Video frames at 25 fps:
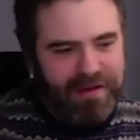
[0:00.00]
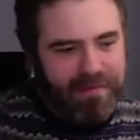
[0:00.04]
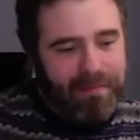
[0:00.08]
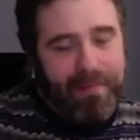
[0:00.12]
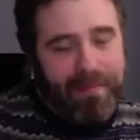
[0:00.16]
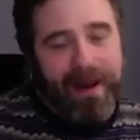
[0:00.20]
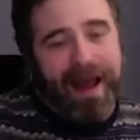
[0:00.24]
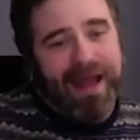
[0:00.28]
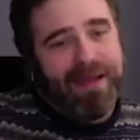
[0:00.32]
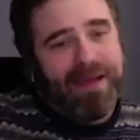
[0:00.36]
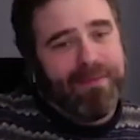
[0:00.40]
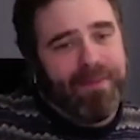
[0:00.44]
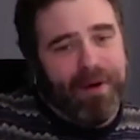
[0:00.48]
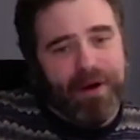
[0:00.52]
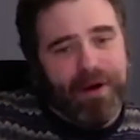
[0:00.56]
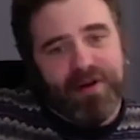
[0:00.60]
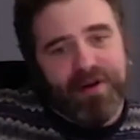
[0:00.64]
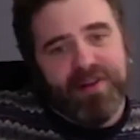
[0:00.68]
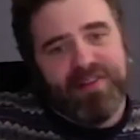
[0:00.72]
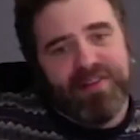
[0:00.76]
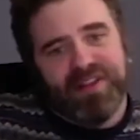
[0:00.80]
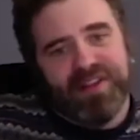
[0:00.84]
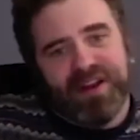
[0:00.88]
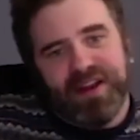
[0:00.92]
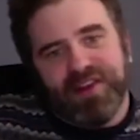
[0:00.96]

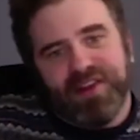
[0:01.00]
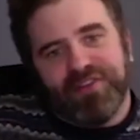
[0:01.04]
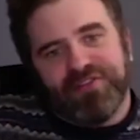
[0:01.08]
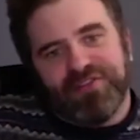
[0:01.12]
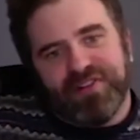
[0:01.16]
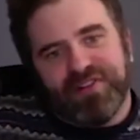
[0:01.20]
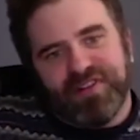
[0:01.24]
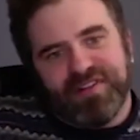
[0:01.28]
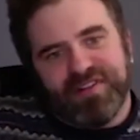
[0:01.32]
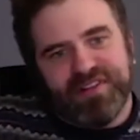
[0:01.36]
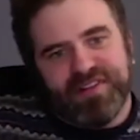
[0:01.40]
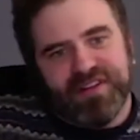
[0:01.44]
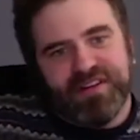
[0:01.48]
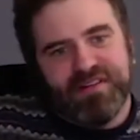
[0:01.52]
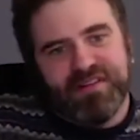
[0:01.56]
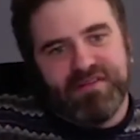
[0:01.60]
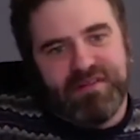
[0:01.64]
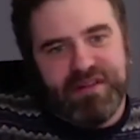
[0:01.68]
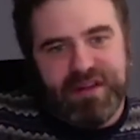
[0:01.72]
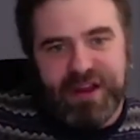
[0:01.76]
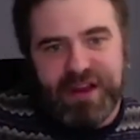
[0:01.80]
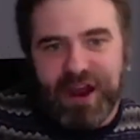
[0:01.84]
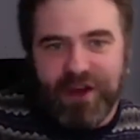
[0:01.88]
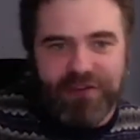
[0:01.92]
bipartisan interest in